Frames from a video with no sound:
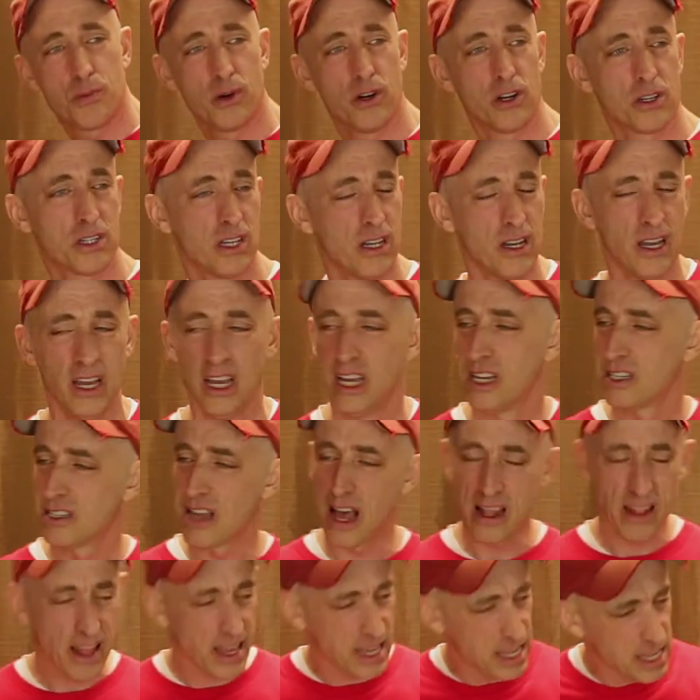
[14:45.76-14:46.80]
person. It's
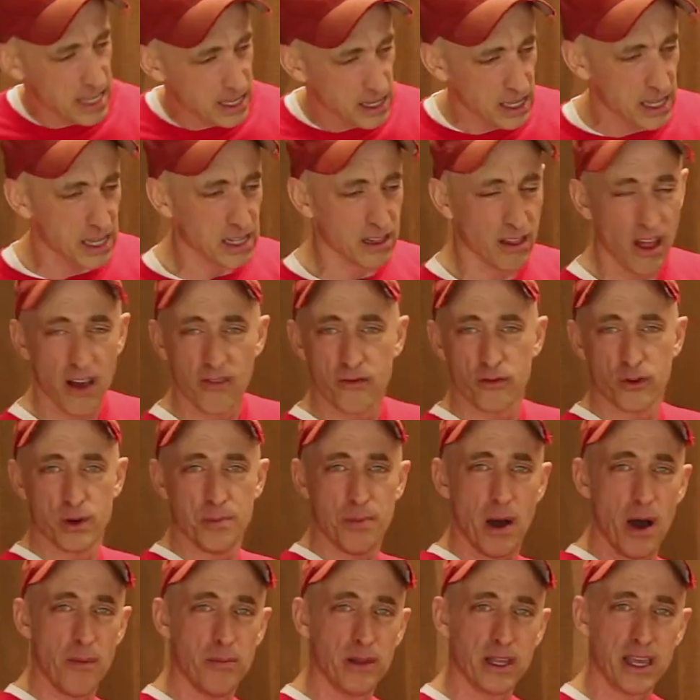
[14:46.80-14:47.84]
not like he loved
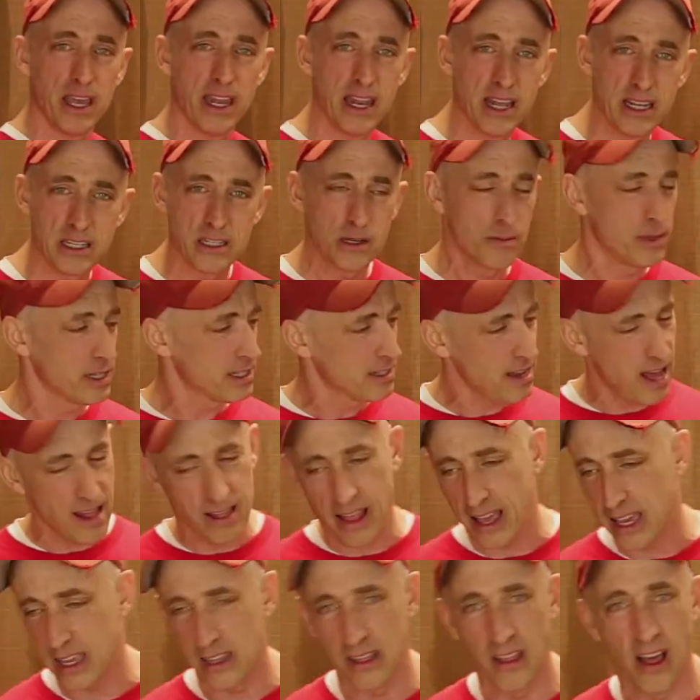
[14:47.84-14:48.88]
republicanism. It's not
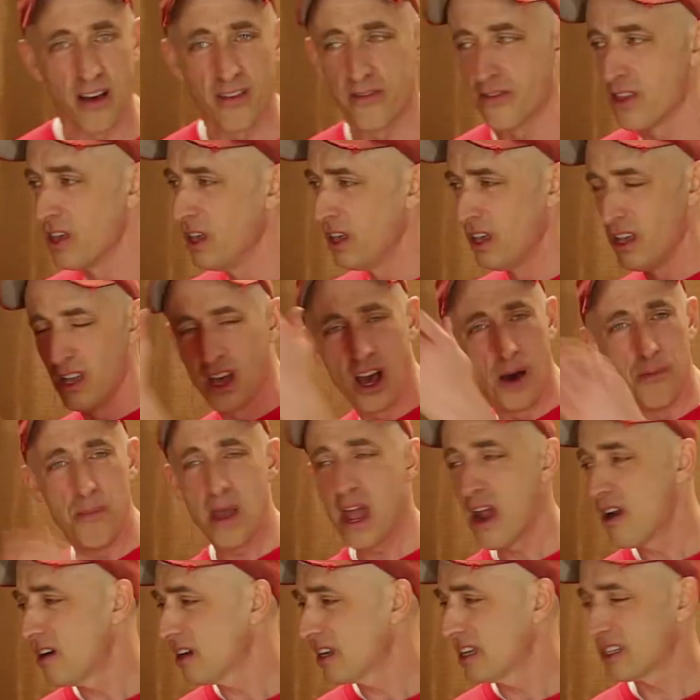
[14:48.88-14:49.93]
like he loved
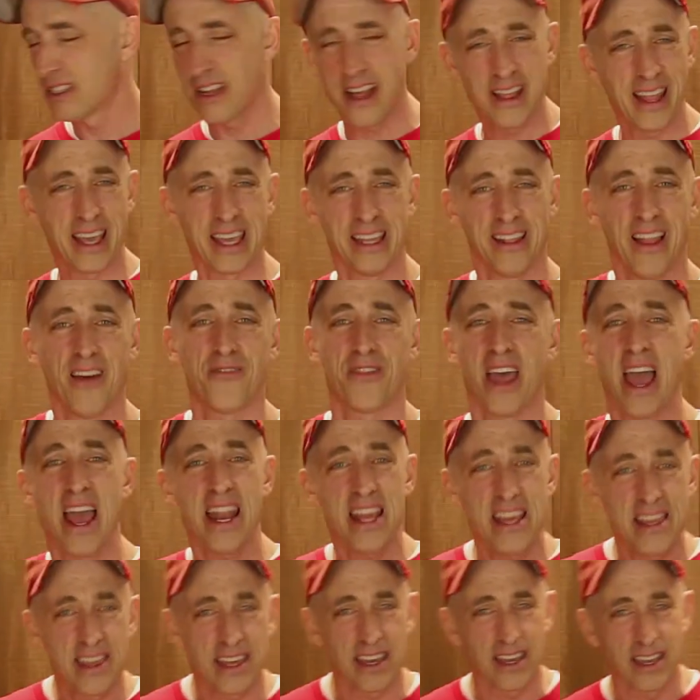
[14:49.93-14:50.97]
America. It's not like he loved
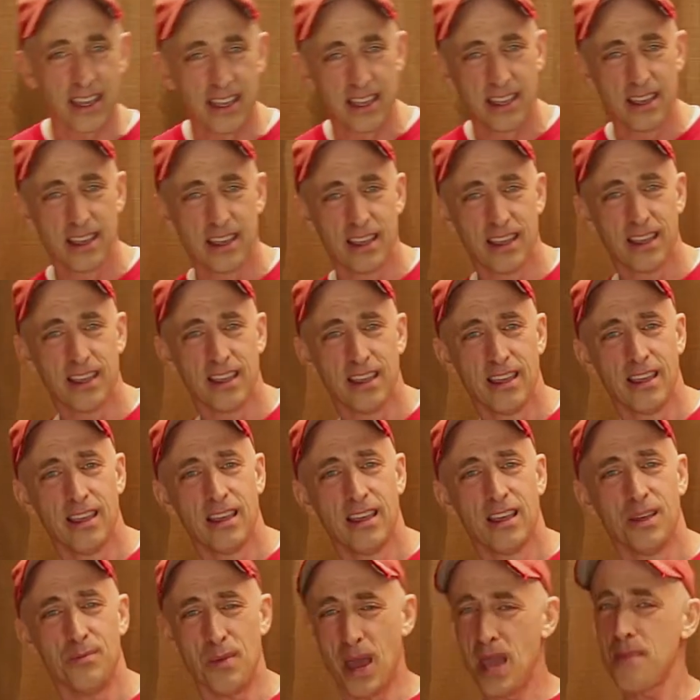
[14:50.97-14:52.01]
anything.
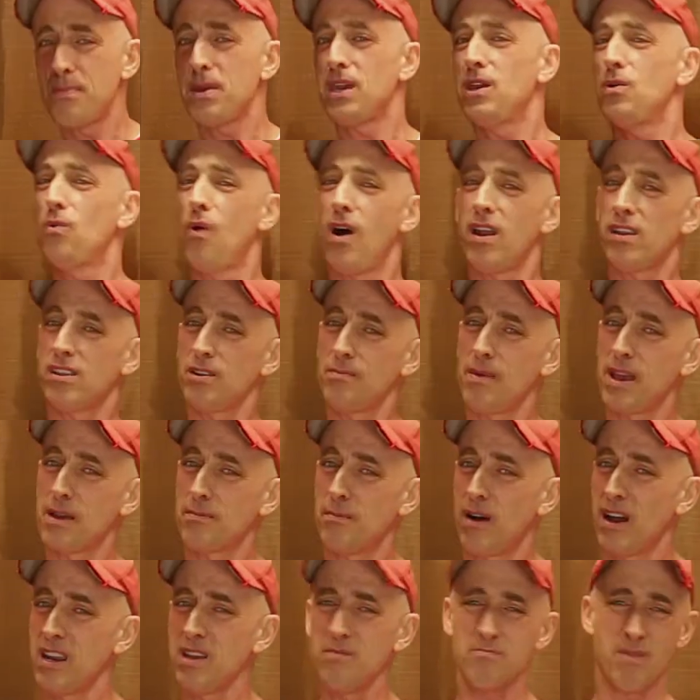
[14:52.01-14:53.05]
Maybe he wanted to make
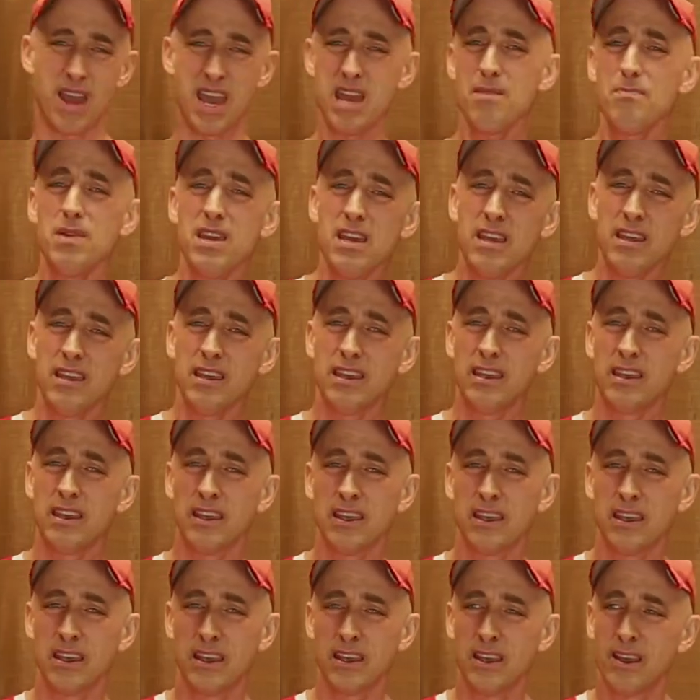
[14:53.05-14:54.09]
money, maybe.
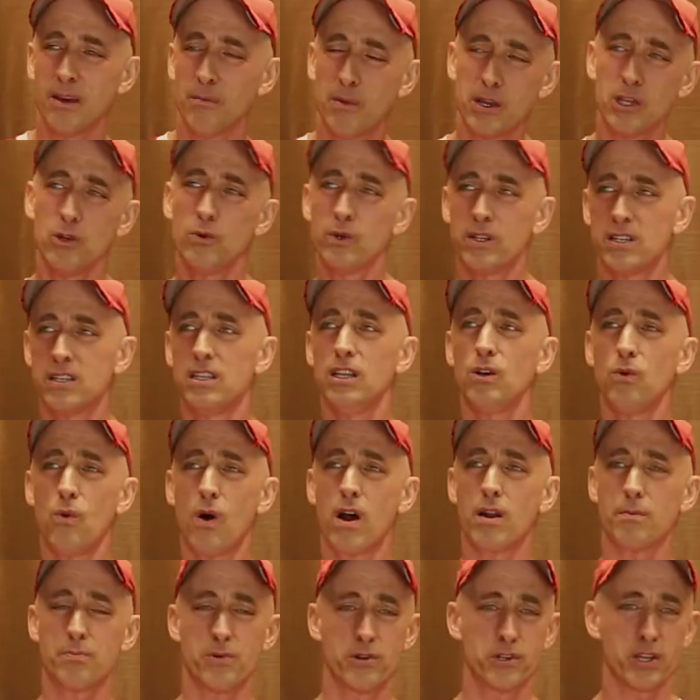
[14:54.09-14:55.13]
But you would still
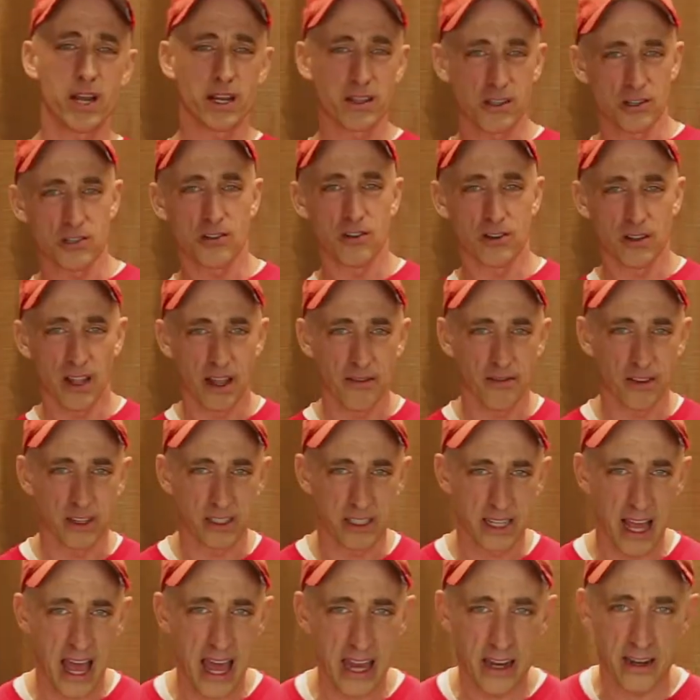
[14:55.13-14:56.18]
want to project a certain level of
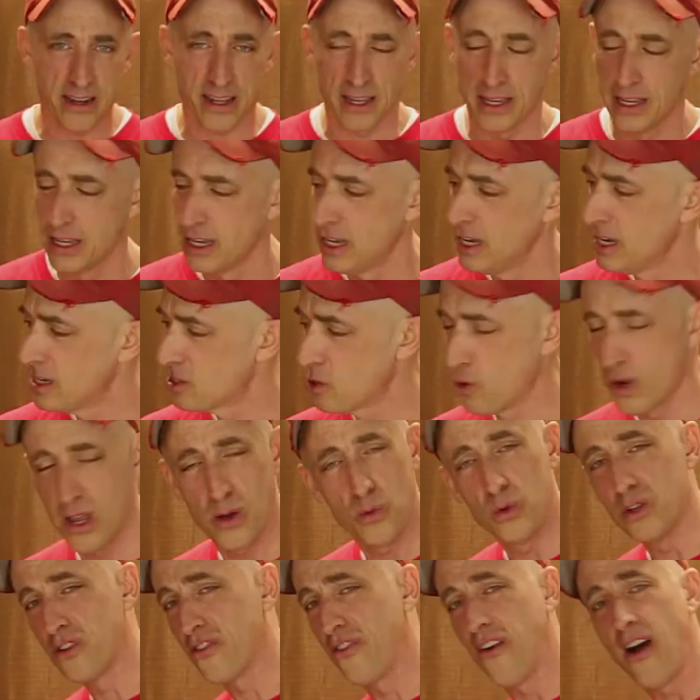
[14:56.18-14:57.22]
sanity. So it
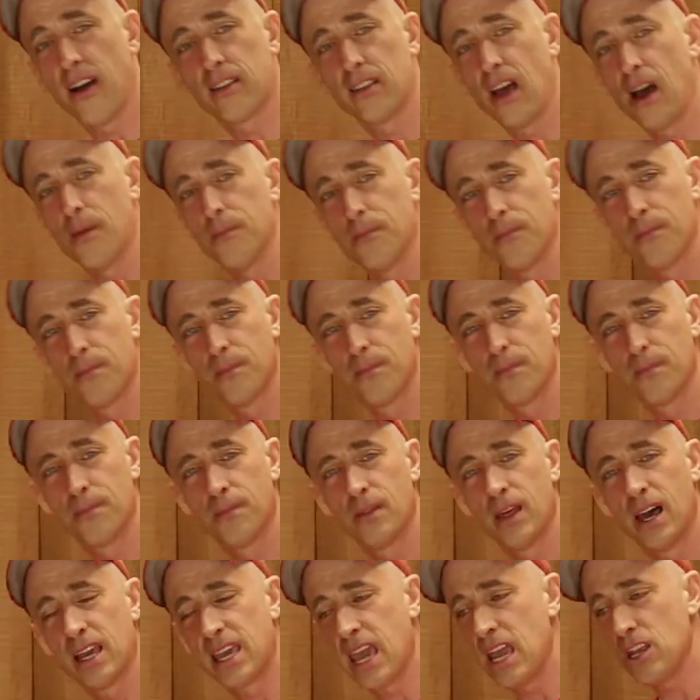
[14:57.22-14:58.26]
was fucked up.
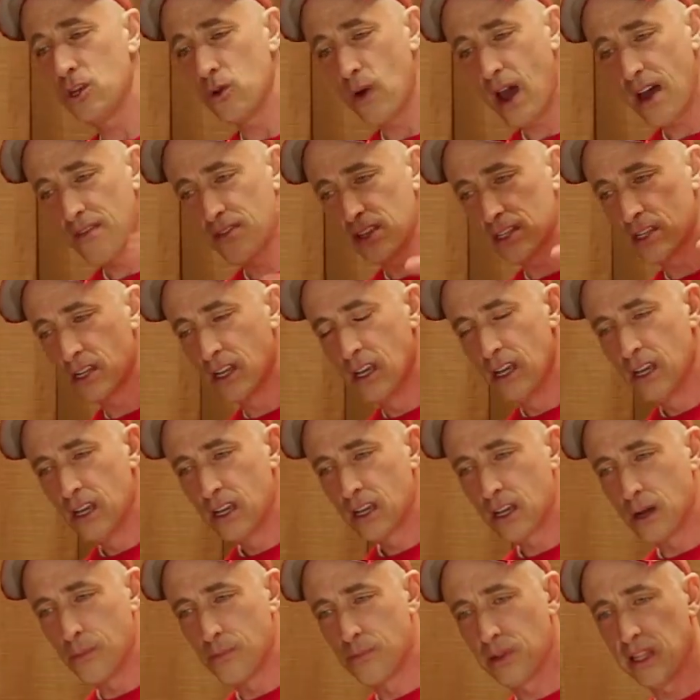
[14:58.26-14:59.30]
Again, you have this
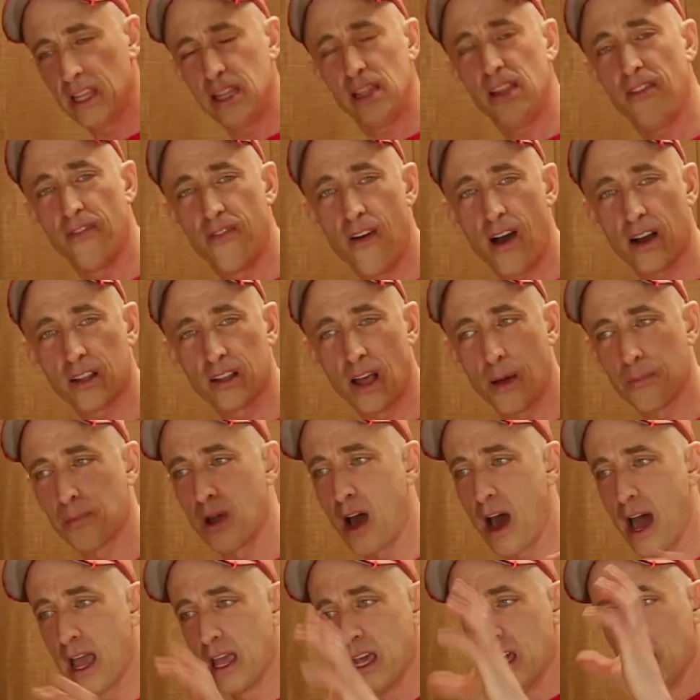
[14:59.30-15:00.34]
completely fucked up
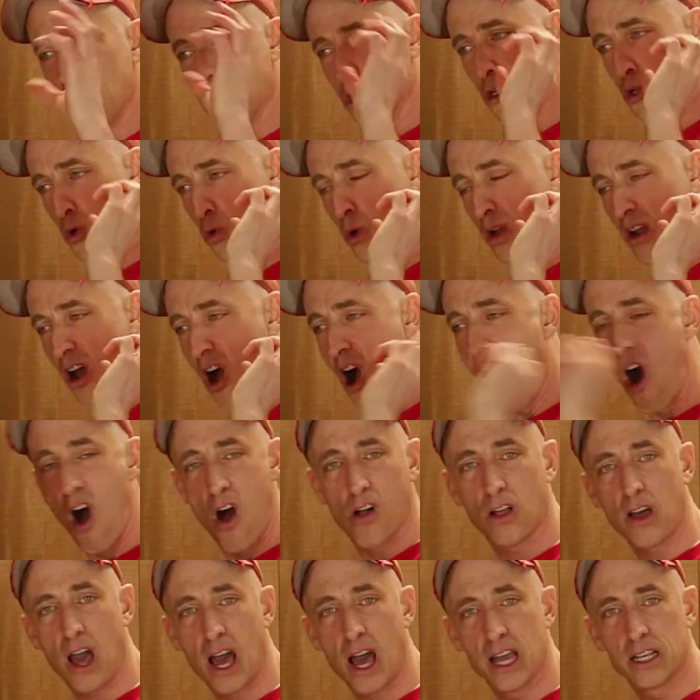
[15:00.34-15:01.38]
guy doing
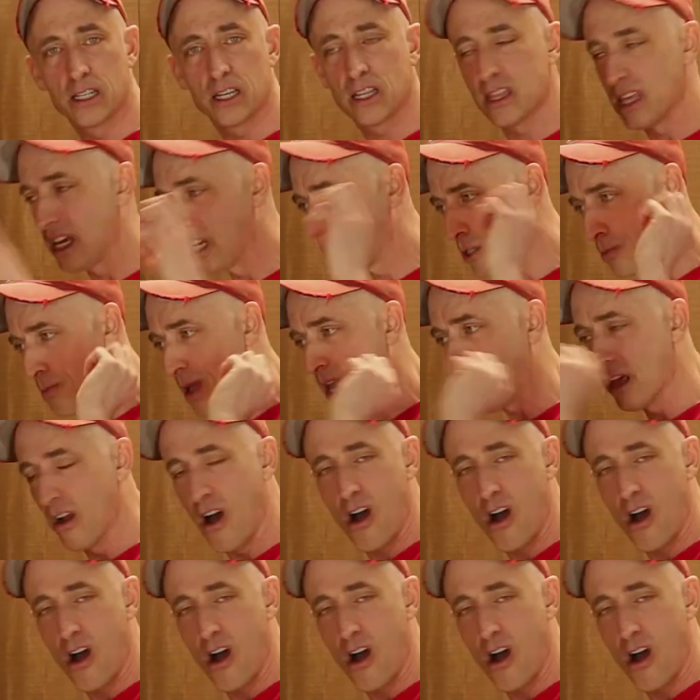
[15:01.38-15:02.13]
all kinds of things, making